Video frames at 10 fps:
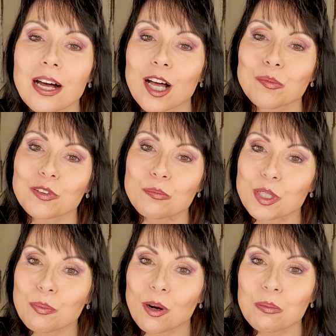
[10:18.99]
Um, for
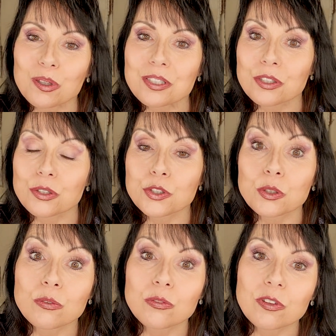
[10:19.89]
me, purple is a
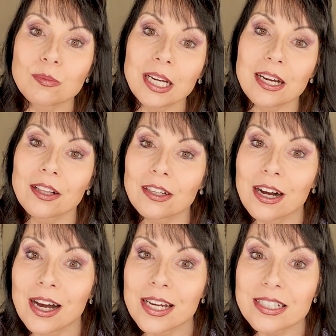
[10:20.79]
neutral for my color
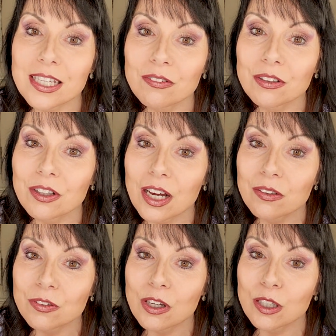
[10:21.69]
eyes. They have a lot
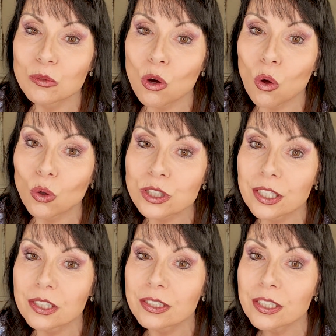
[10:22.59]
of um, gold
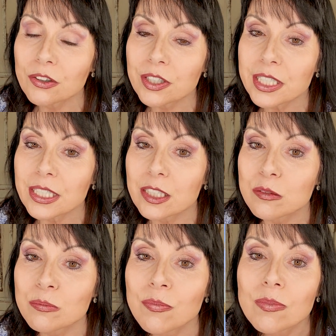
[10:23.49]
and green in
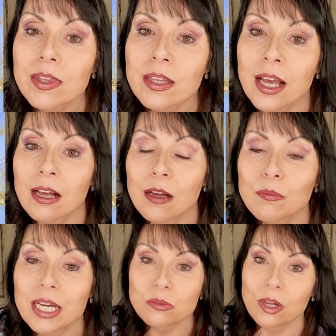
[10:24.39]
them,
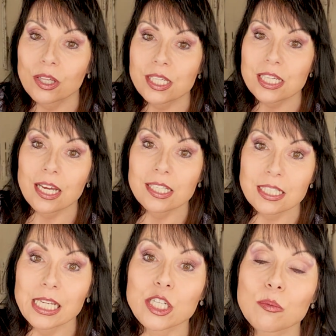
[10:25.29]
um, as well as, as
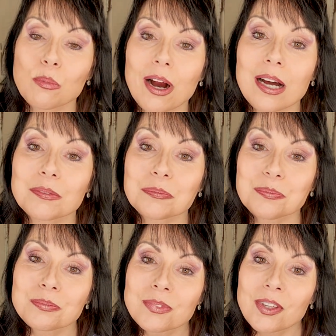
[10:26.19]
a lighter brown.
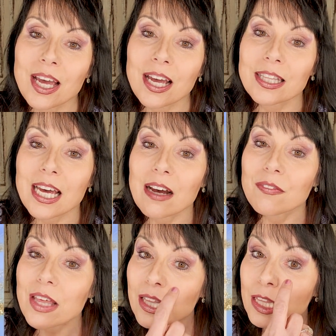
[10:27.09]
And they
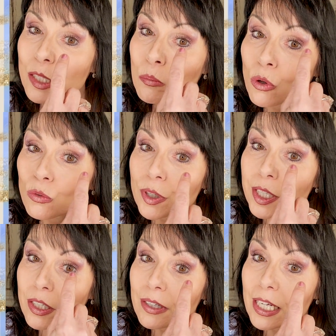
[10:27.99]
have that limbal
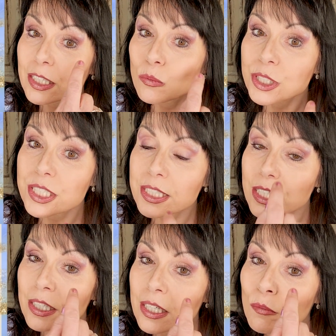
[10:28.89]
ring around them, which is
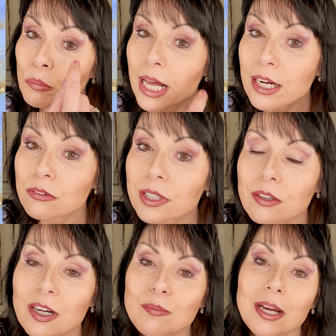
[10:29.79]
the black ring
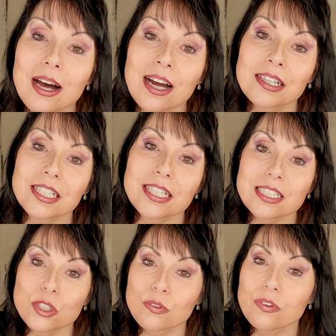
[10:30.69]
around my iris.
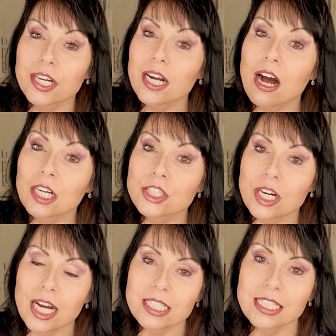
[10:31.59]
So very
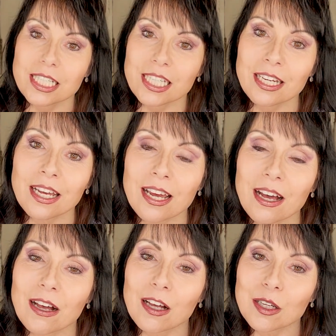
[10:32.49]
contrasty.
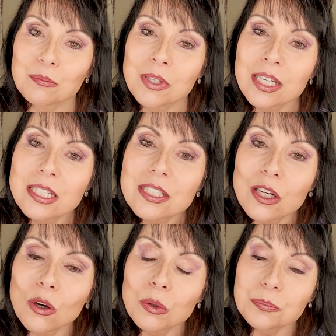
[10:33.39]
Um,
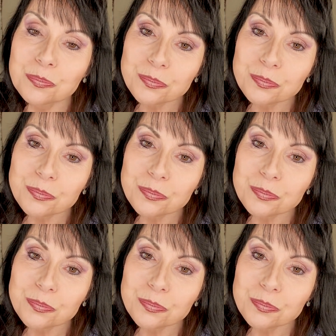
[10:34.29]
so